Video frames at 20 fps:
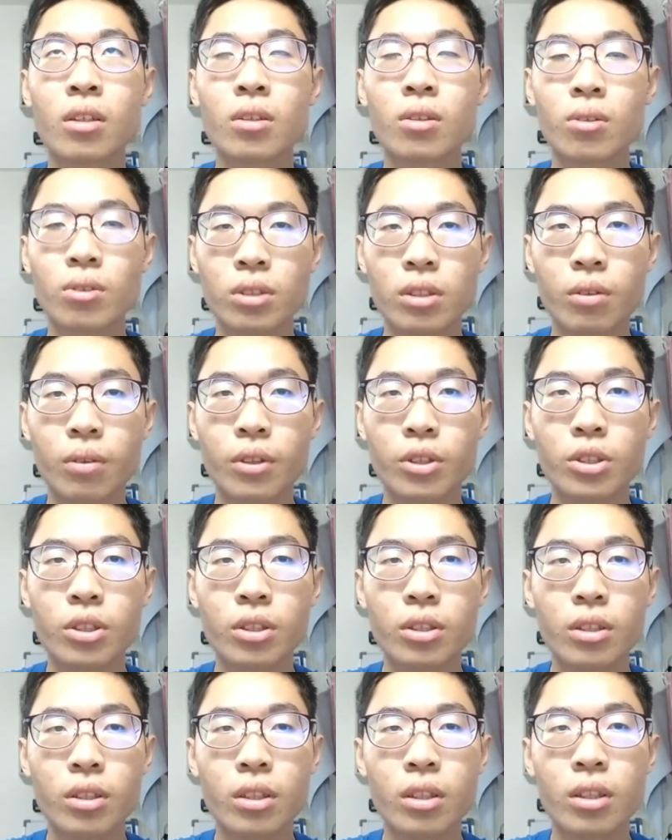
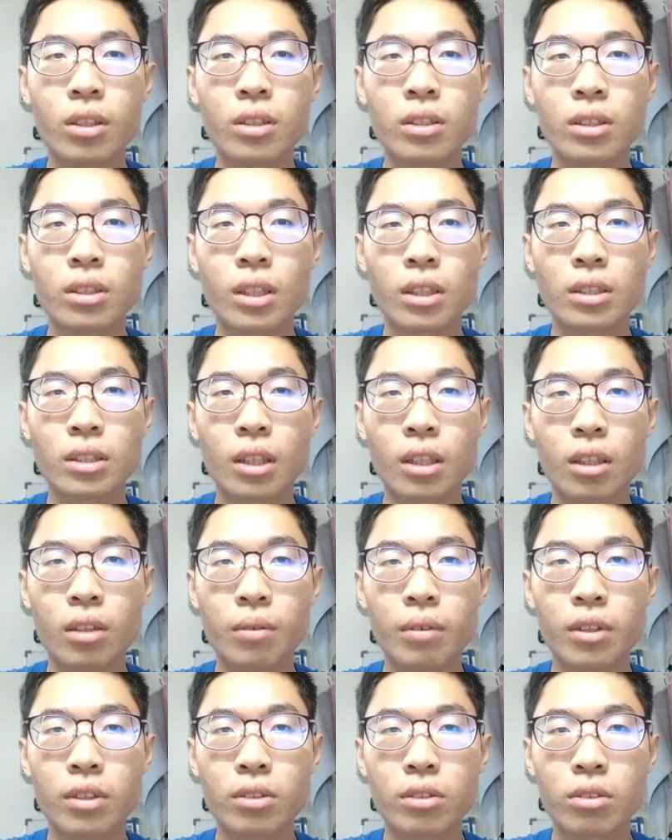conservation,
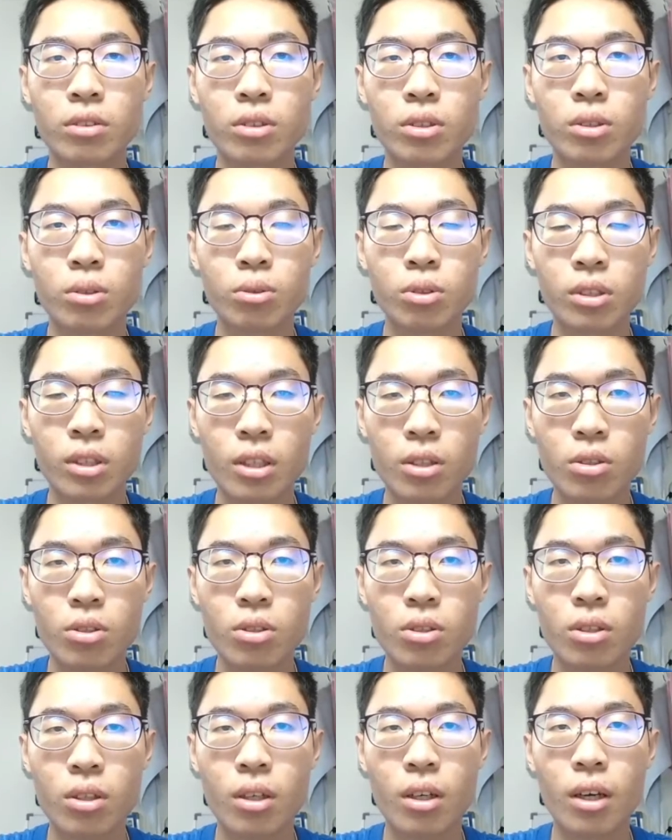sustainable
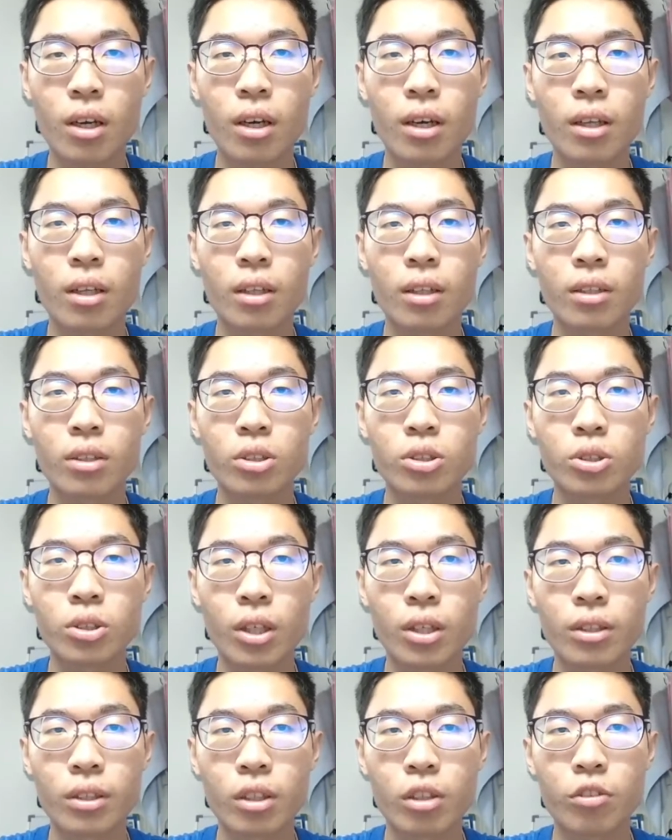usage, and
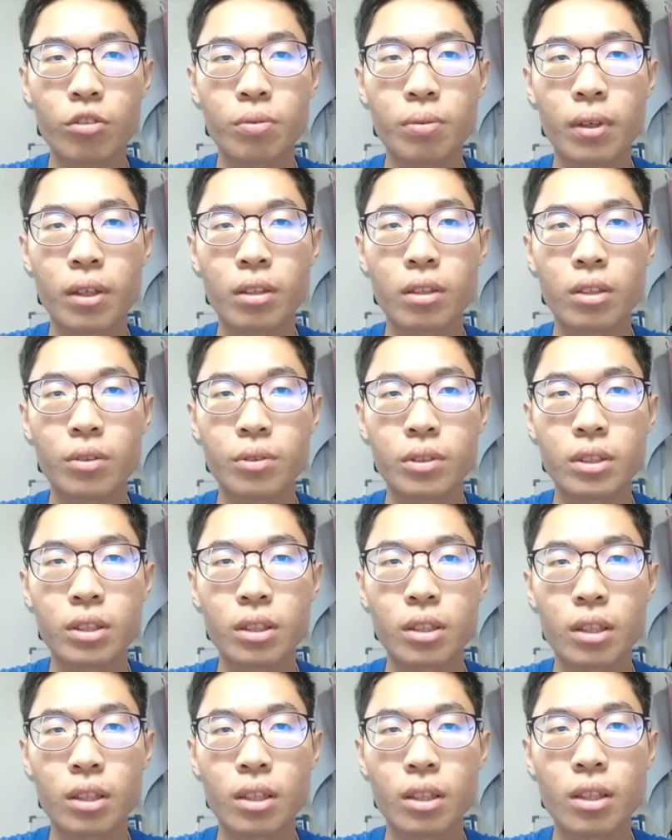sharing of
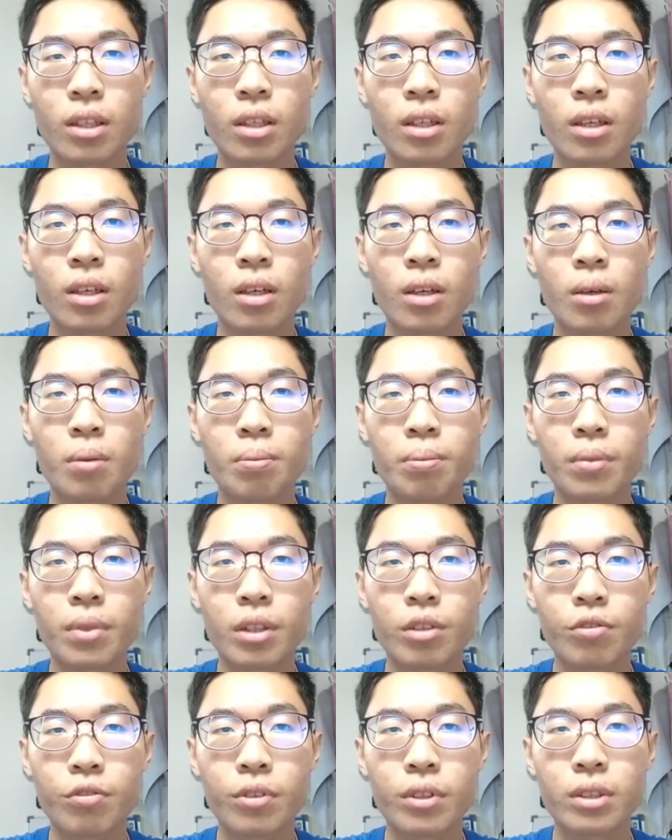biodiversity
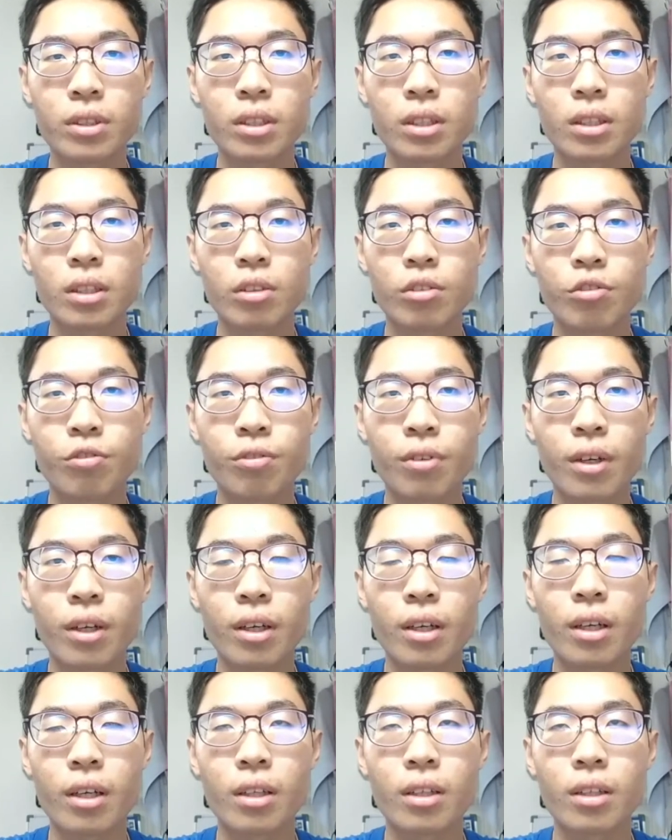benefits in a
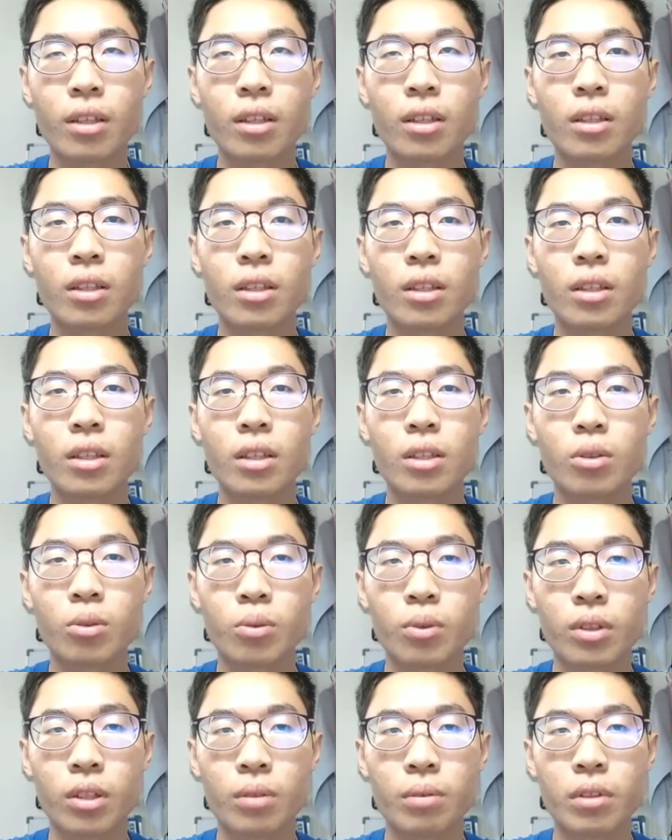fair and
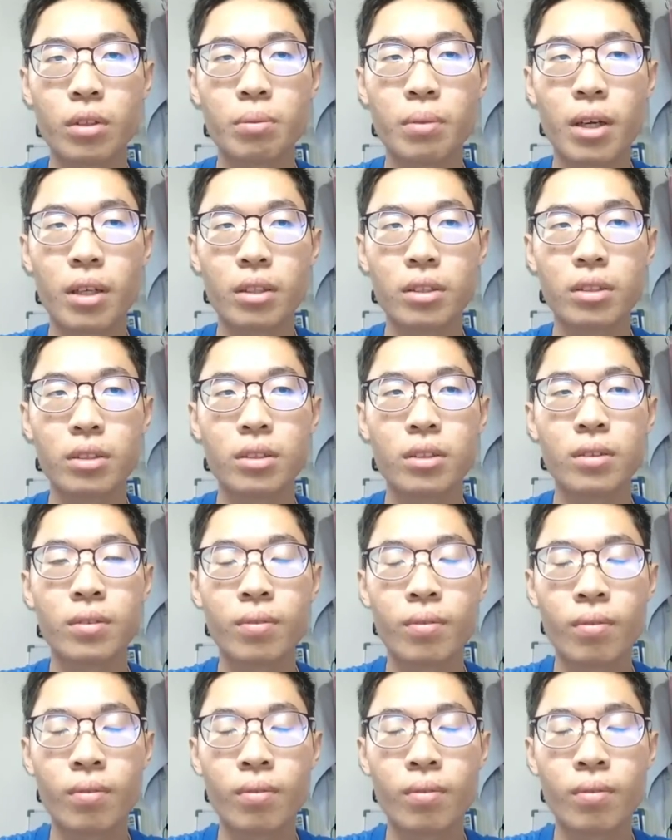equitable manner.